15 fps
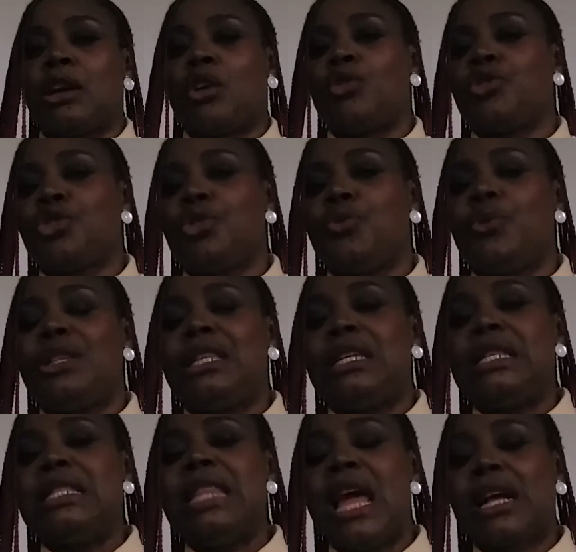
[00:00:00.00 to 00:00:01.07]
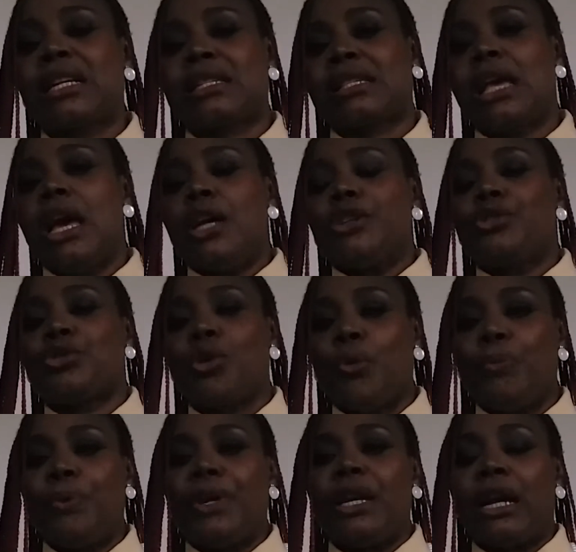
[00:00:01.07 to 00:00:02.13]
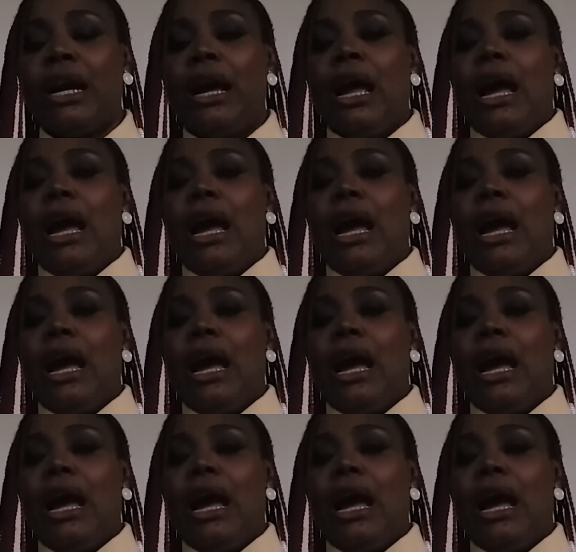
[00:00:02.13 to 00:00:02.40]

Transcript: continue with the next topic.